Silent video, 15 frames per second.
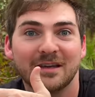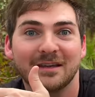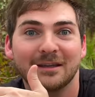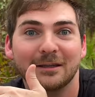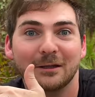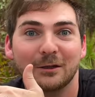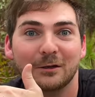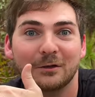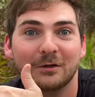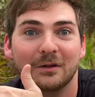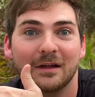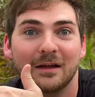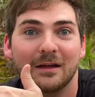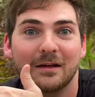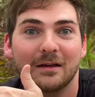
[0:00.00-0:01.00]

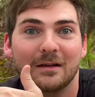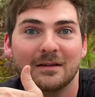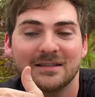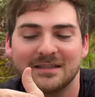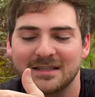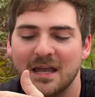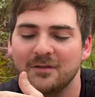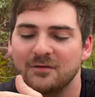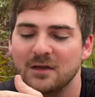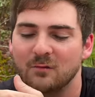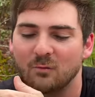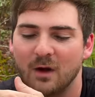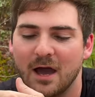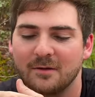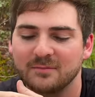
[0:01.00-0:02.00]
little safety
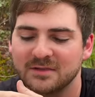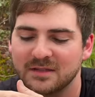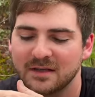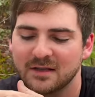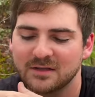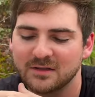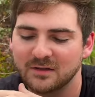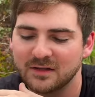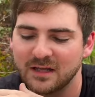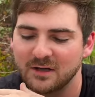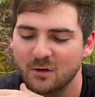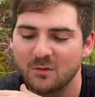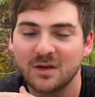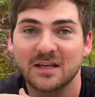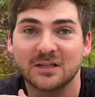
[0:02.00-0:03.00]
webs so that they
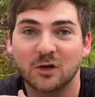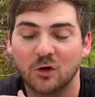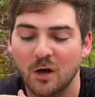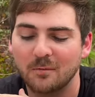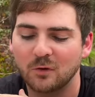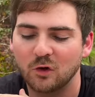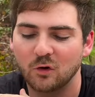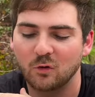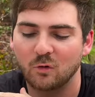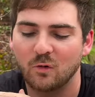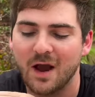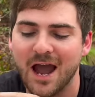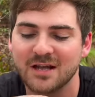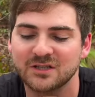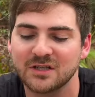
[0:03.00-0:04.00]
don't come
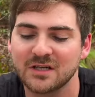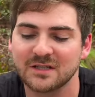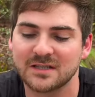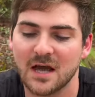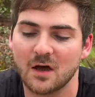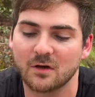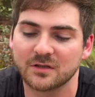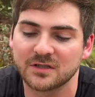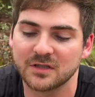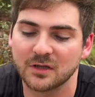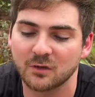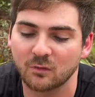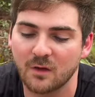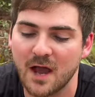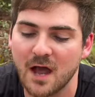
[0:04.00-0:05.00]
crashing down onto the
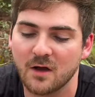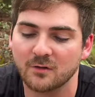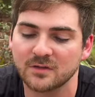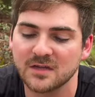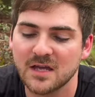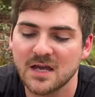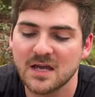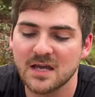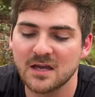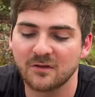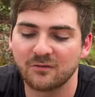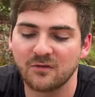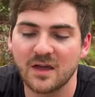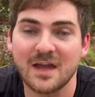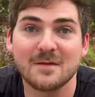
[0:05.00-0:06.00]
ground
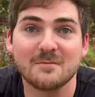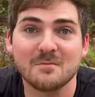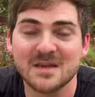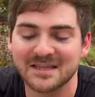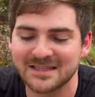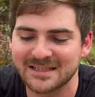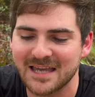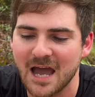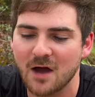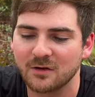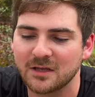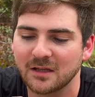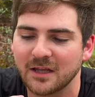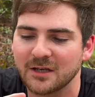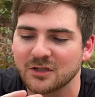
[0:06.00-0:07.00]
if they
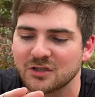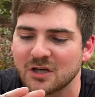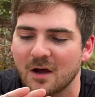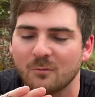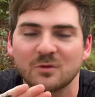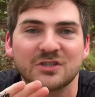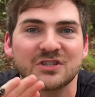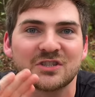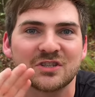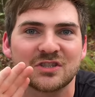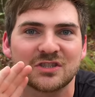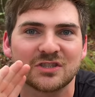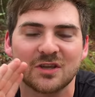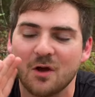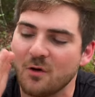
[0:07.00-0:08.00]
miscalculate a jump, which is
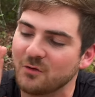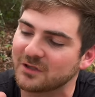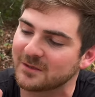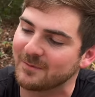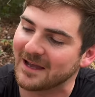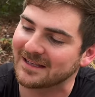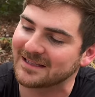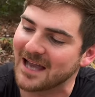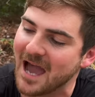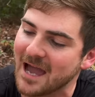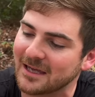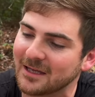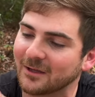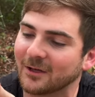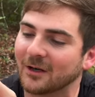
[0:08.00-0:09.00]
just so
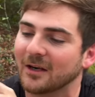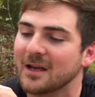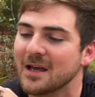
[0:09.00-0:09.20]
spectacular